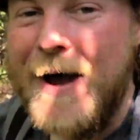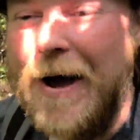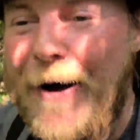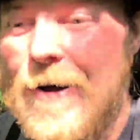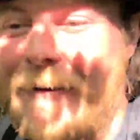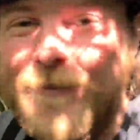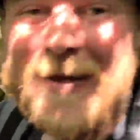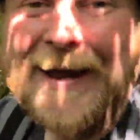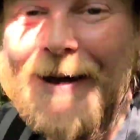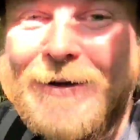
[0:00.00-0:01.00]

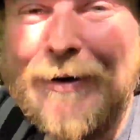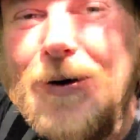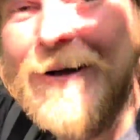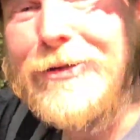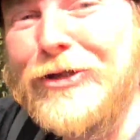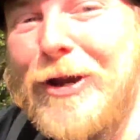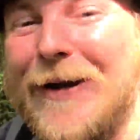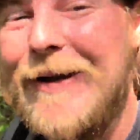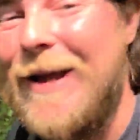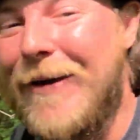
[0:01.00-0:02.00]
Yeah, go ahead,
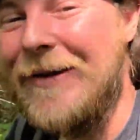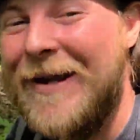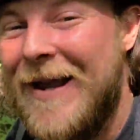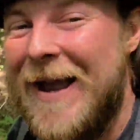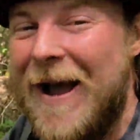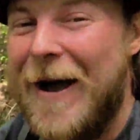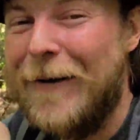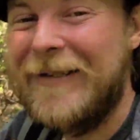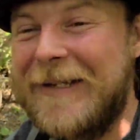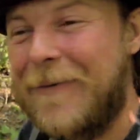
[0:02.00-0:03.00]
check it out,
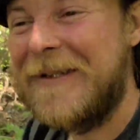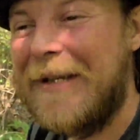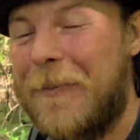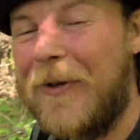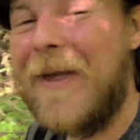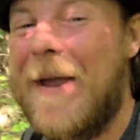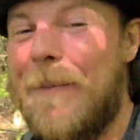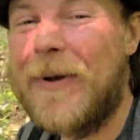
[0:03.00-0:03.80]
see what's up with that.